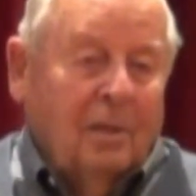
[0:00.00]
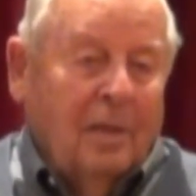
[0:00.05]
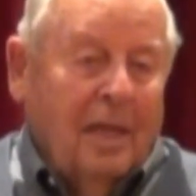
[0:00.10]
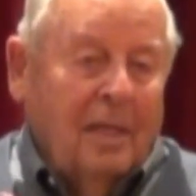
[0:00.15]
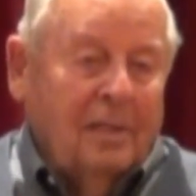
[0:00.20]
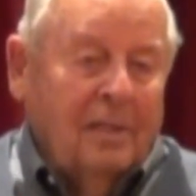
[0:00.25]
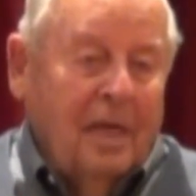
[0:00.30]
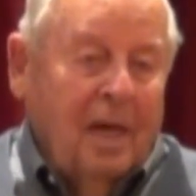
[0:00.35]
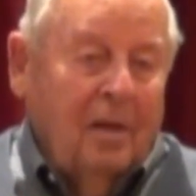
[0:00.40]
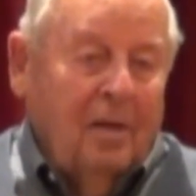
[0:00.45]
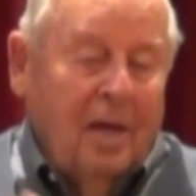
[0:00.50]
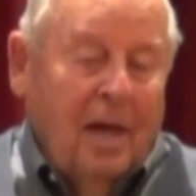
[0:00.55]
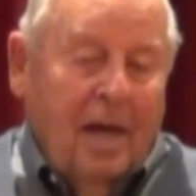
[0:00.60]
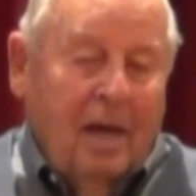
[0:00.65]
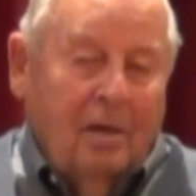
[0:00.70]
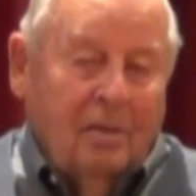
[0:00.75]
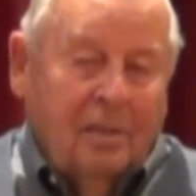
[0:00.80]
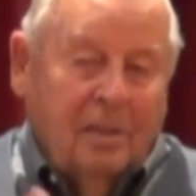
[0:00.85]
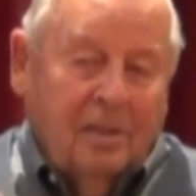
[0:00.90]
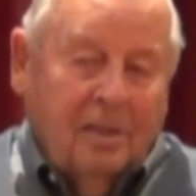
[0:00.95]
So that's how the
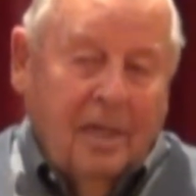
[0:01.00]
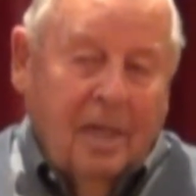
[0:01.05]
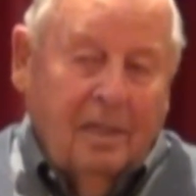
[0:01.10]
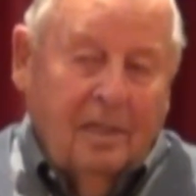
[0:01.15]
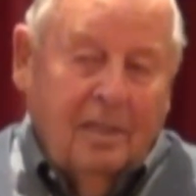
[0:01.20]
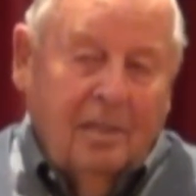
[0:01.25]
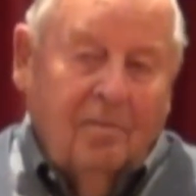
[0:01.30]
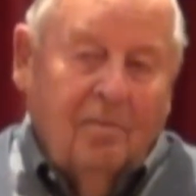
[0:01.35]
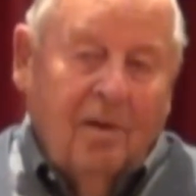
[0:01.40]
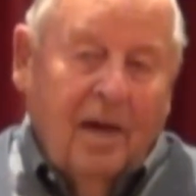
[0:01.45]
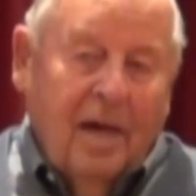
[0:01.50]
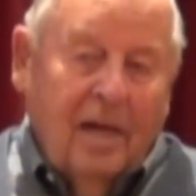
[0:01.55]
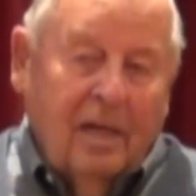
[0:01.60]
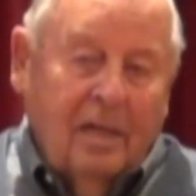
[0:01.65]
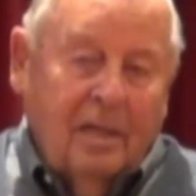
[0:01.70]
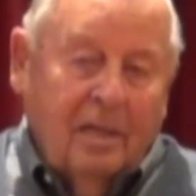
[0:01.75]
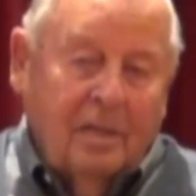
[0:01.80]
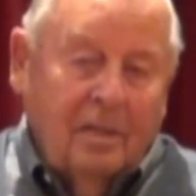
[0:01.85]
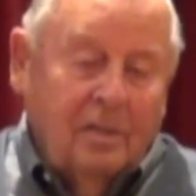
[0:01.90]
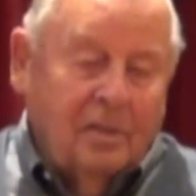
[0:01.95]
houses got
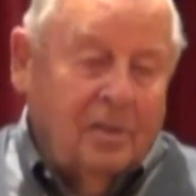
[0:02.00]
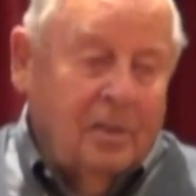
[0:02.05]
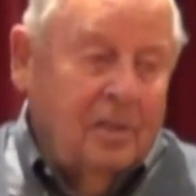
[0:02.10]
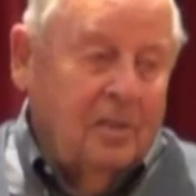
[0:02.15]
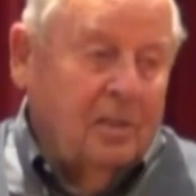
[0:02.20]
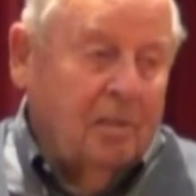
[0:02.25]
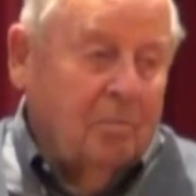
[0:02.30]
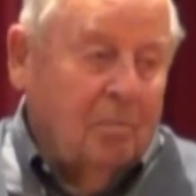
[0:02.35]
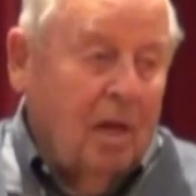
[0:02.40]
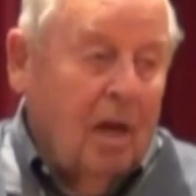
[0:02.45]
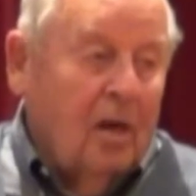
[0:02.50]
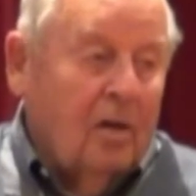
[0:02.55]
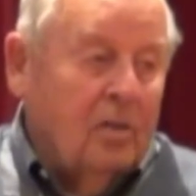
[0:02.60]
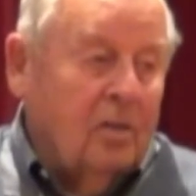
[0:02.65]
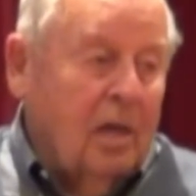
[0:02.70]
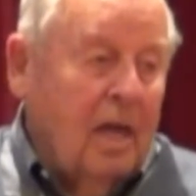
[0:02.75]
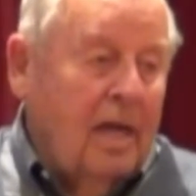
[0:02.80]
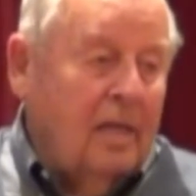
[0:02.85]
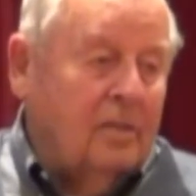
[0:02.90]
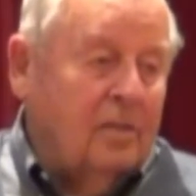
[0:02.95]
divided, and you see some
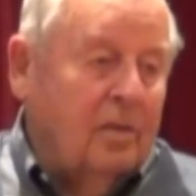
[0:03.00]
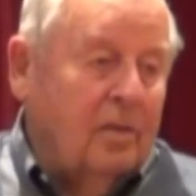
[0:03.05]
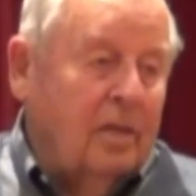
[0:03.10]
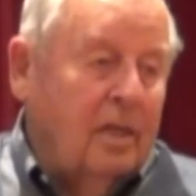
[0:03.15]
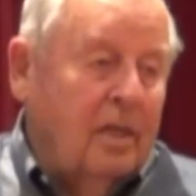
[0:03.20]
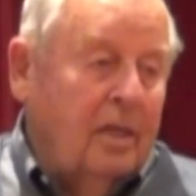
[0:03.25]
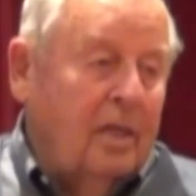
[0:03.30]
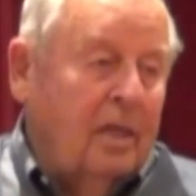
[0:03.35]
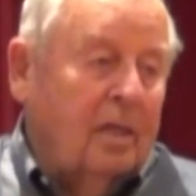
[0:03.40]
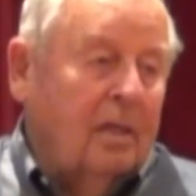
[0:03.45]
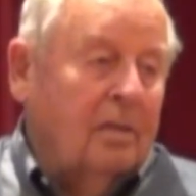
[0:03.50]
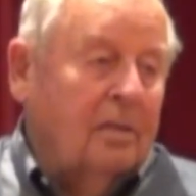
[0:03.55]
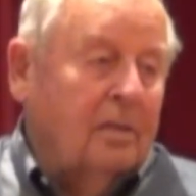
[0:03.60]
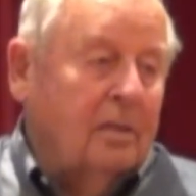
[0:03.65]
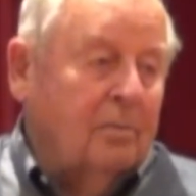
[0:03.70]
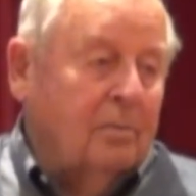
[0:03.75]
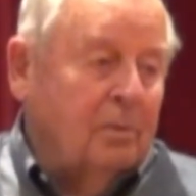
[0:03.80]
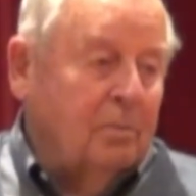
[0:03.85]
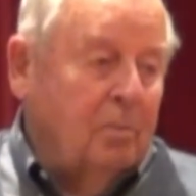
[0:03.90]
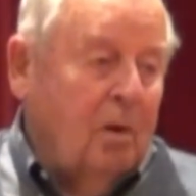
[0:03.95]
large lots on the hill and
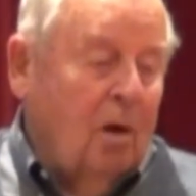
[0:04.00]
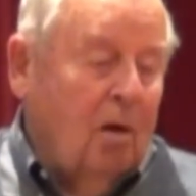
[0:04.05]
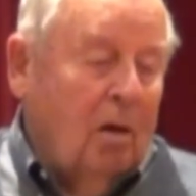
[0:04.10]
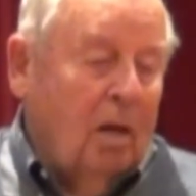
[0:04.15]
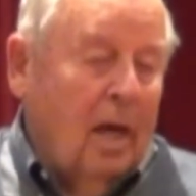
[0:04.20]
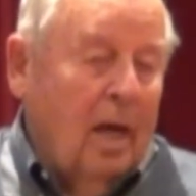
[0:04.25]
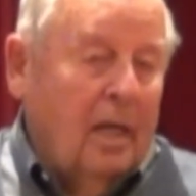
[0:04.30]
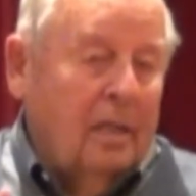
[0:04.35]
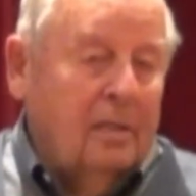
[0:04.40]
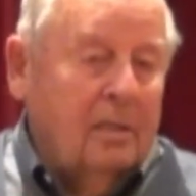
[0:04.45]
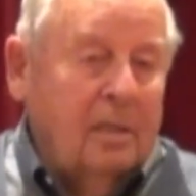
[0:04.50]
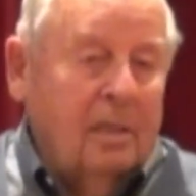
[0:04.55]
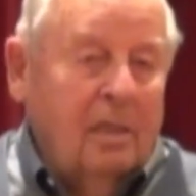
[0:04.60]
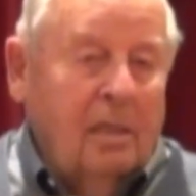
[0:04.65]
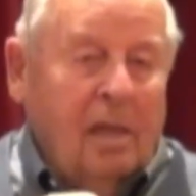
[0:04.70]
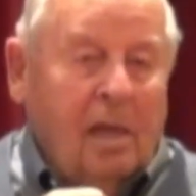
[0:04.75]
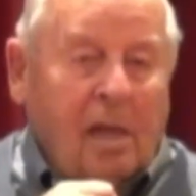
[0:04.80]
some small lots.